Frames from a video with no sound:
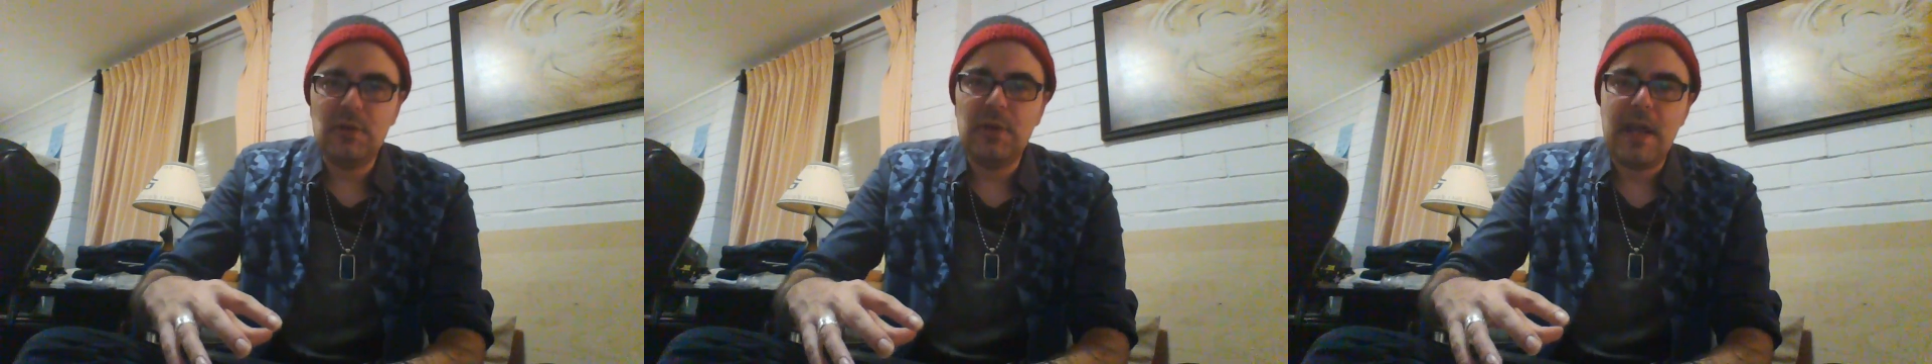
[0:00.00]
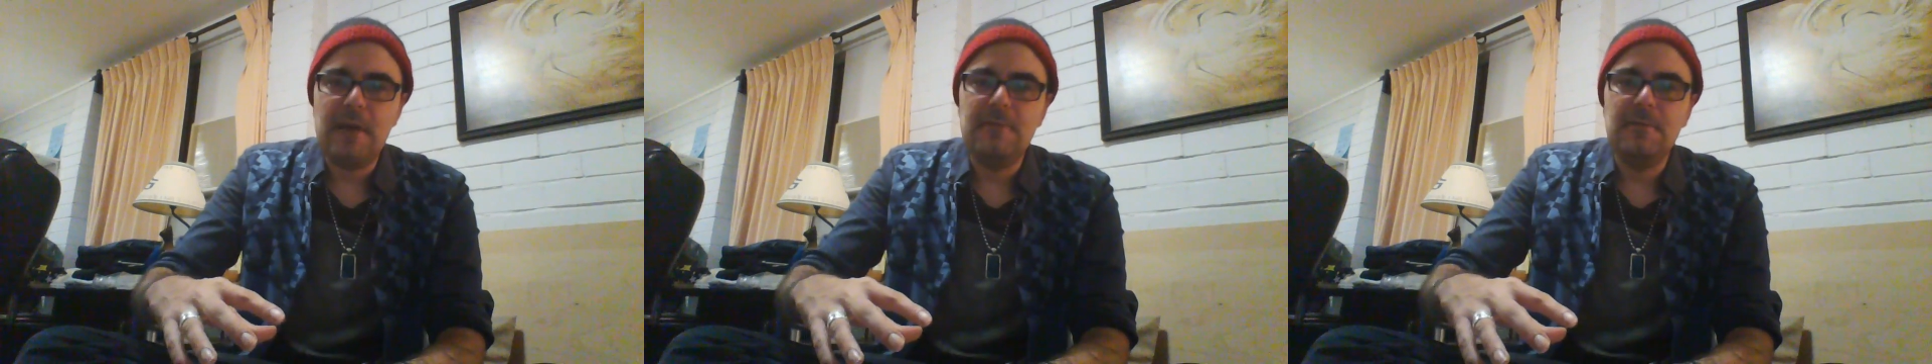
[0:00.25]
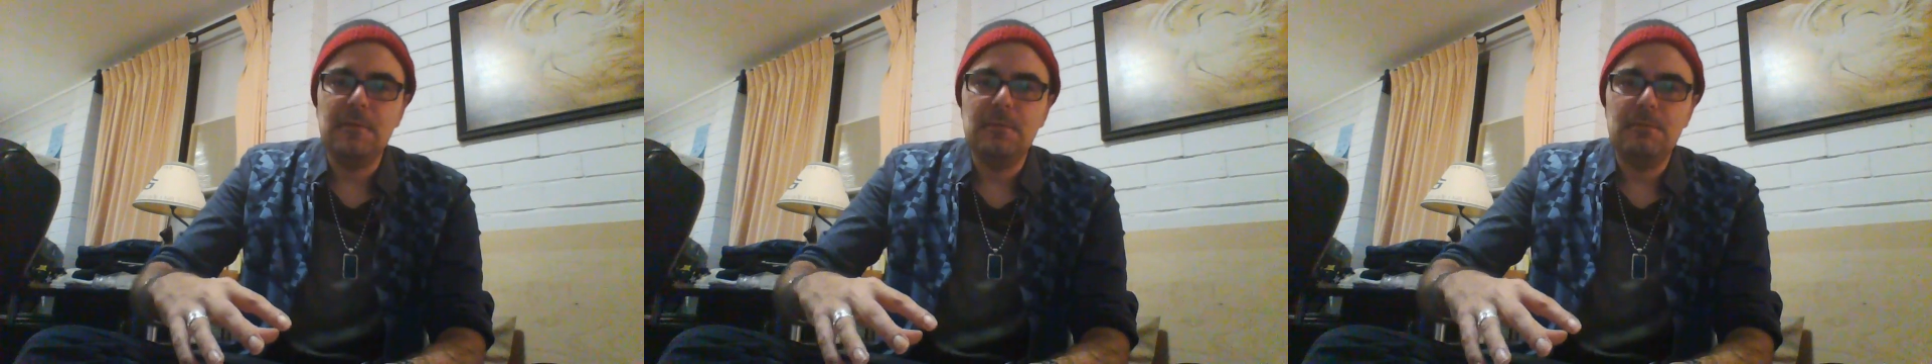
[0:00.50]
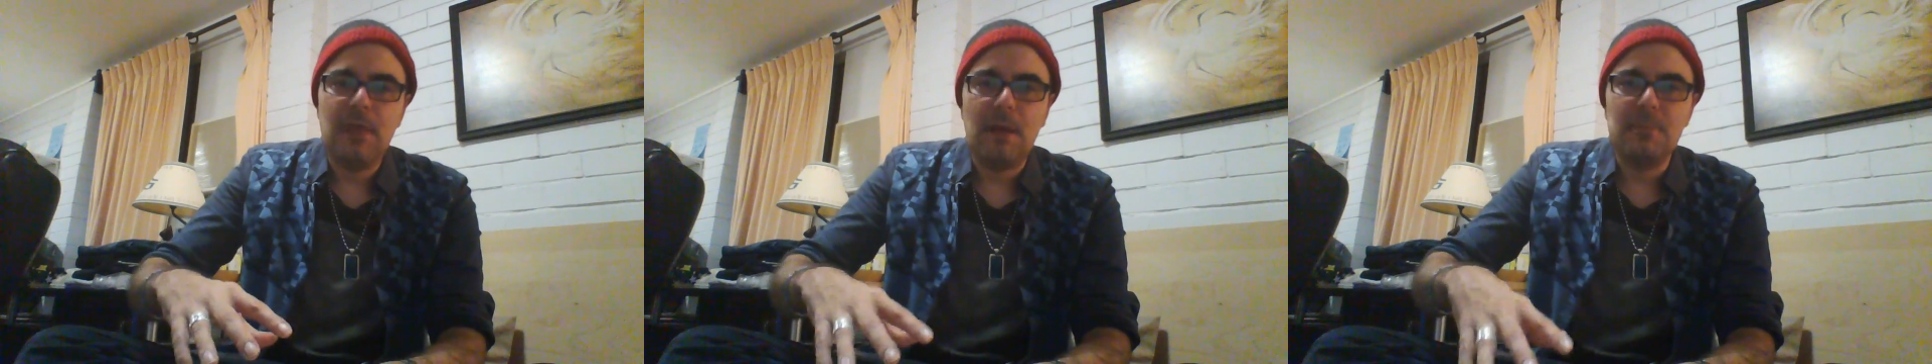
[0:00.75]
created
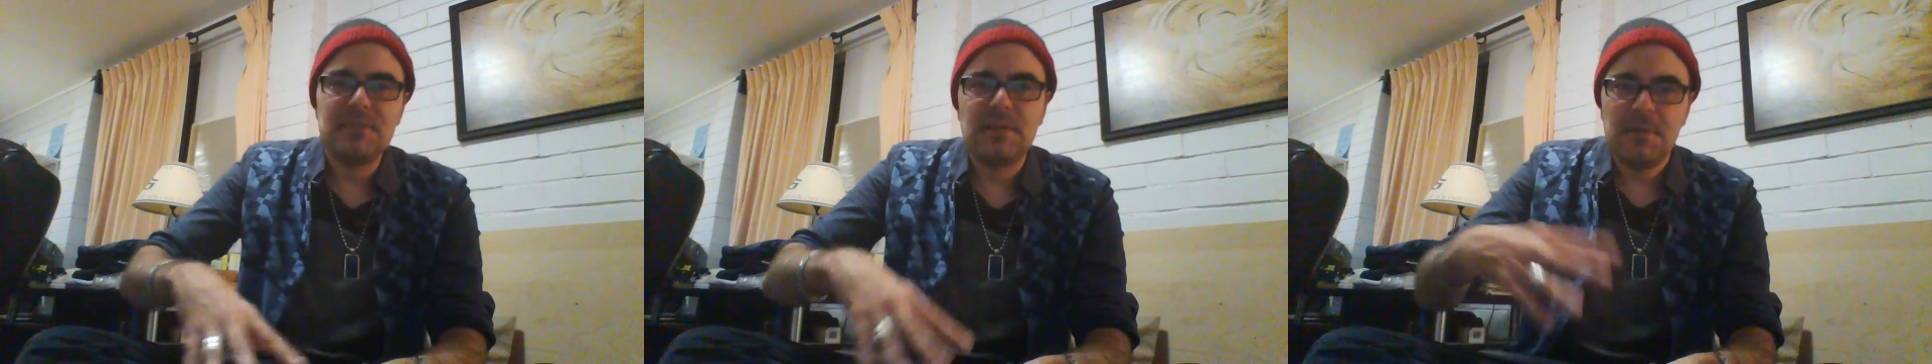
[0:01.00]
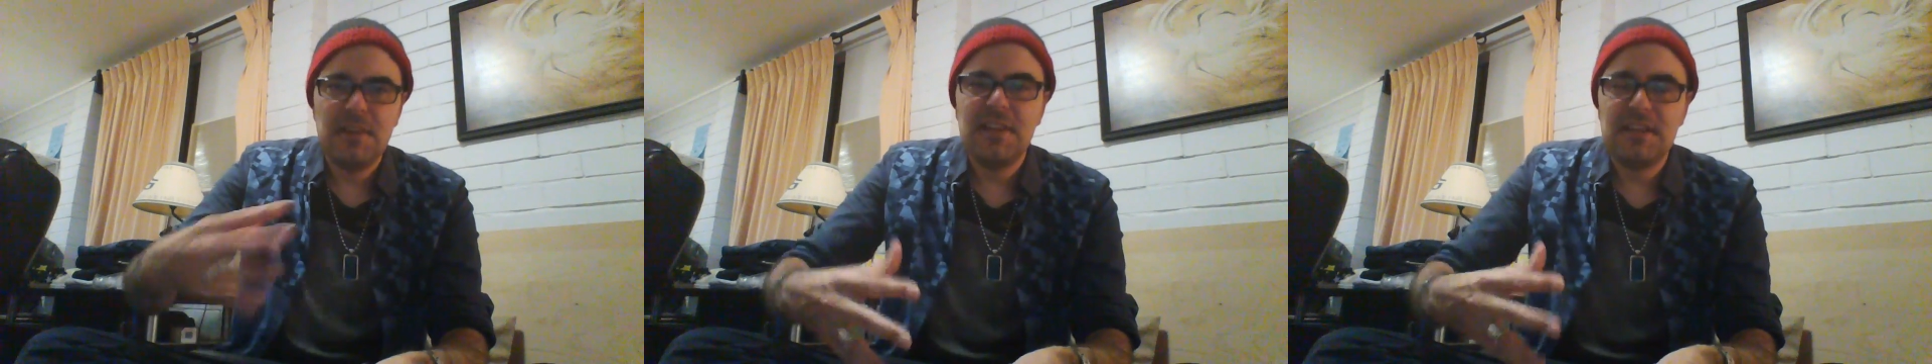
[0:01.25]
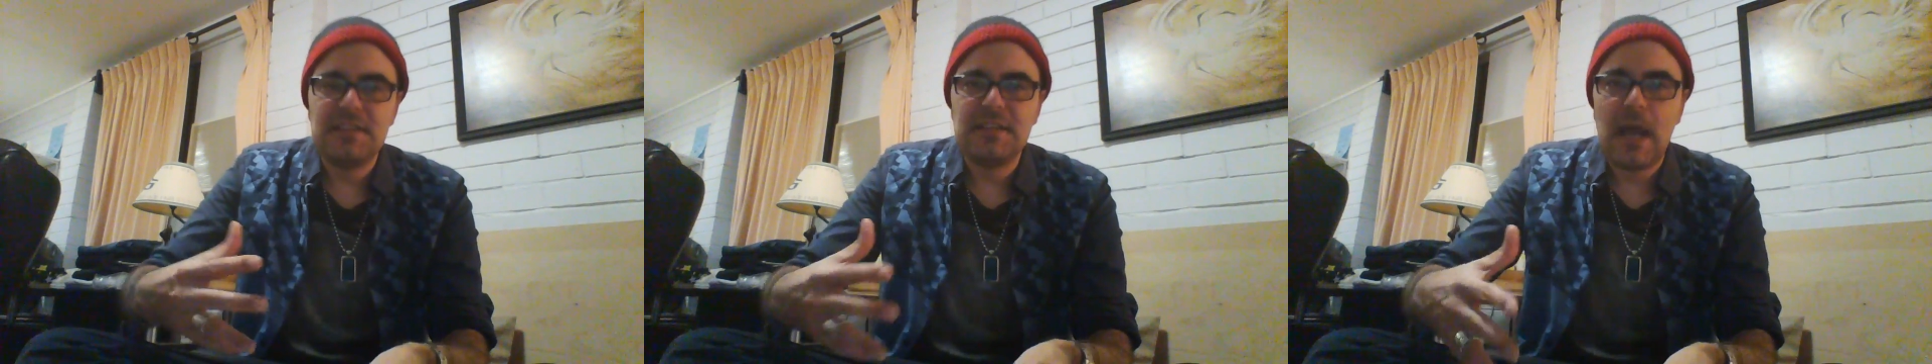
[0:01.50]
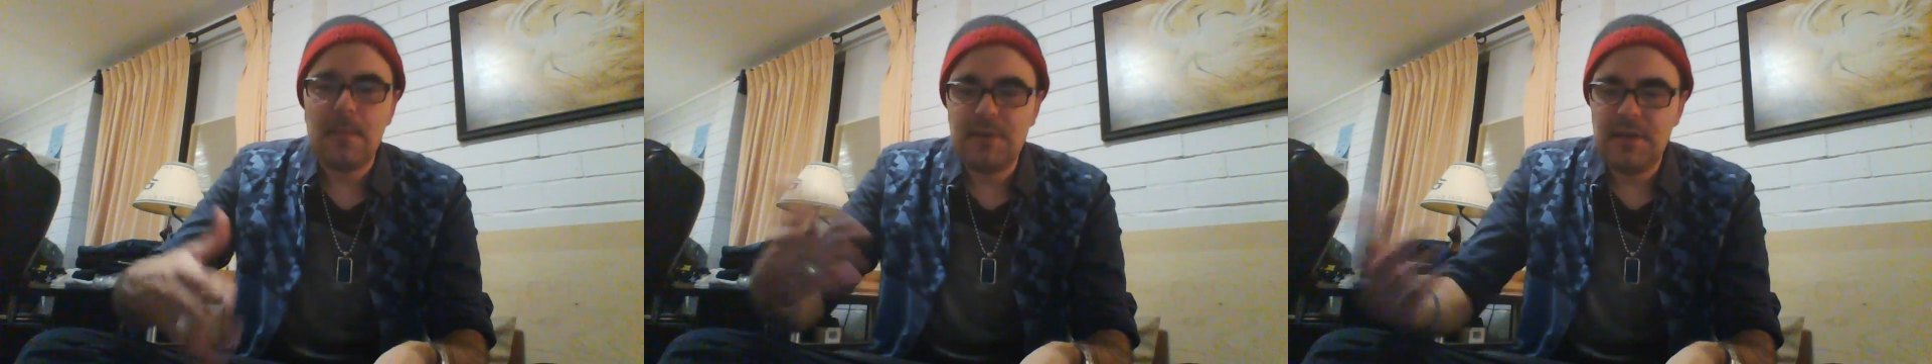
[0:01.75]
from some of the things
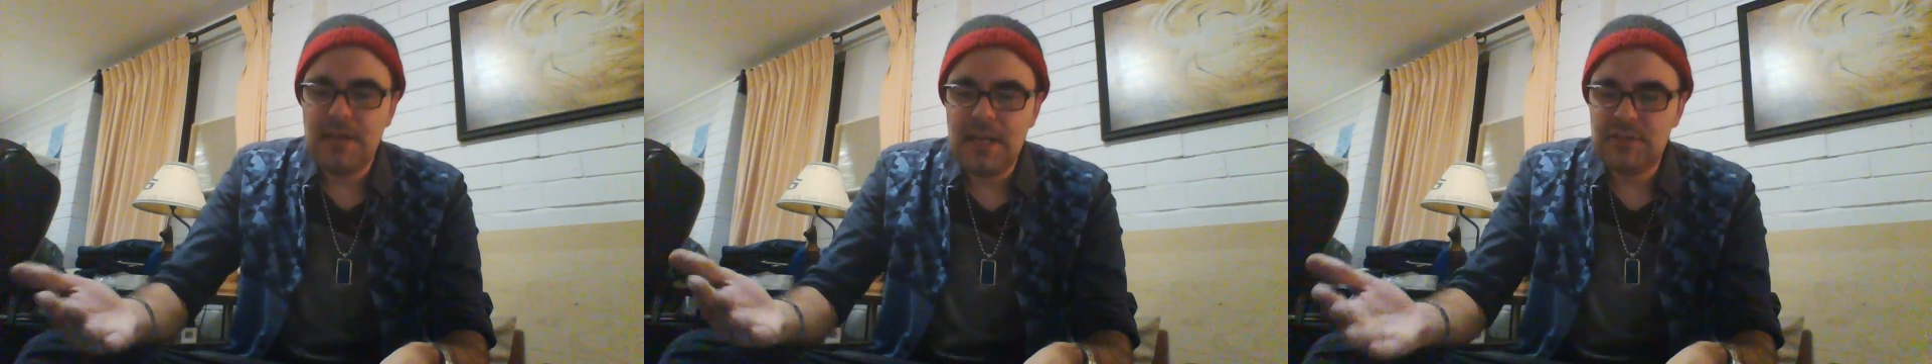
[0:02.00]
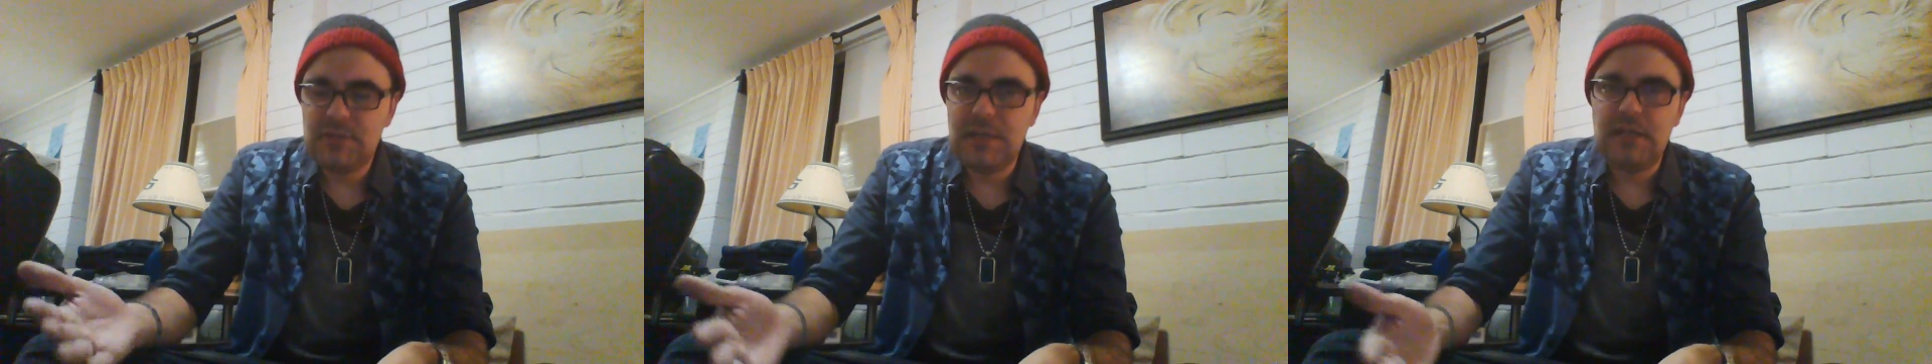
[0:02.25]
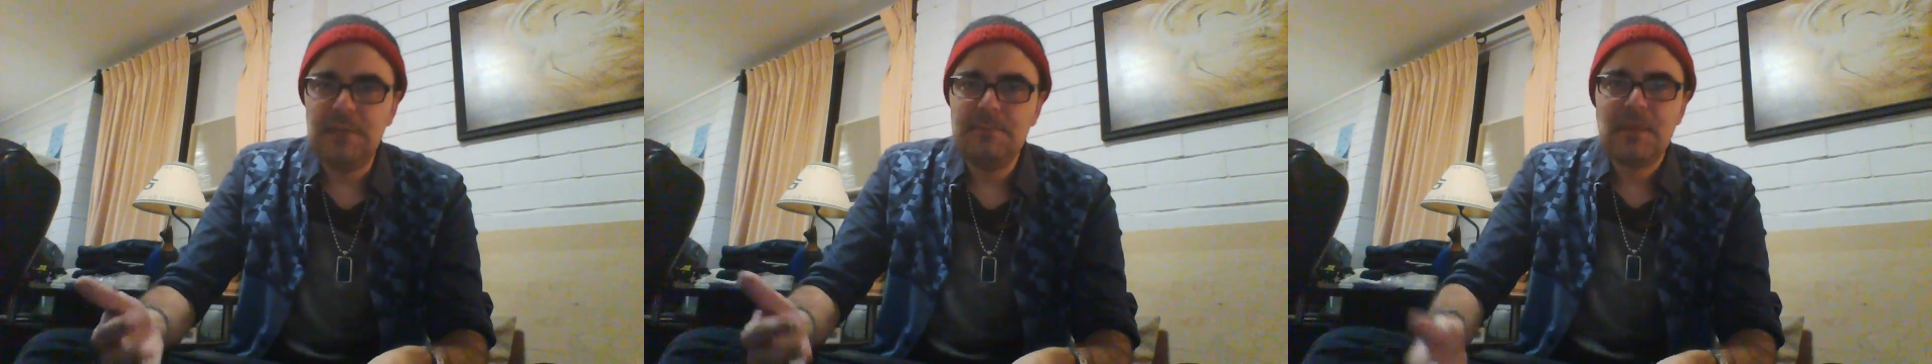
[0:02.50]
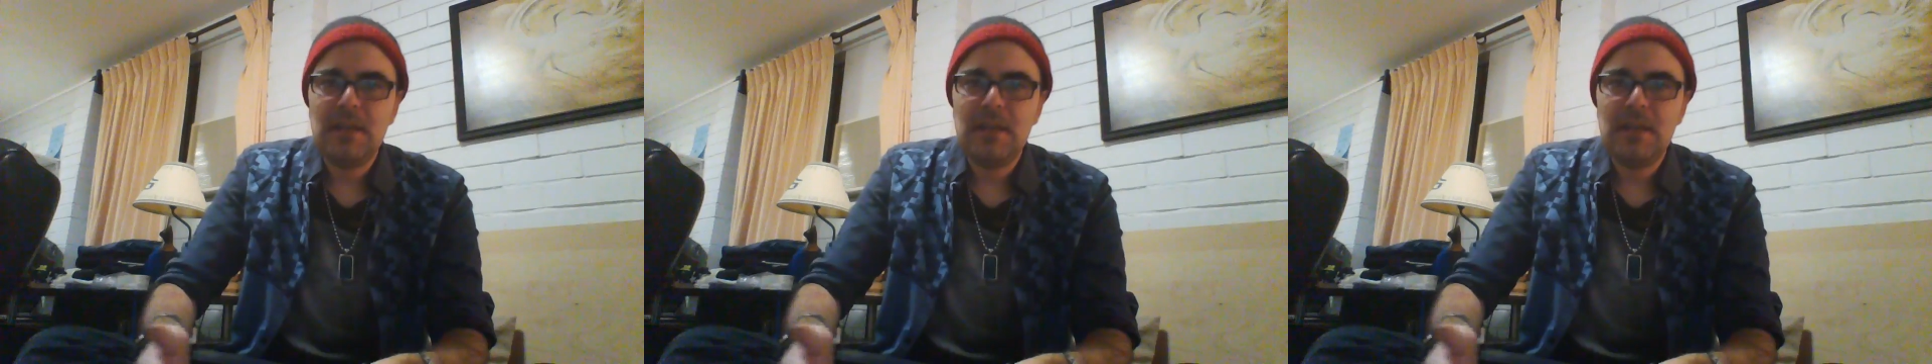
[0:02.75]
that happen in history.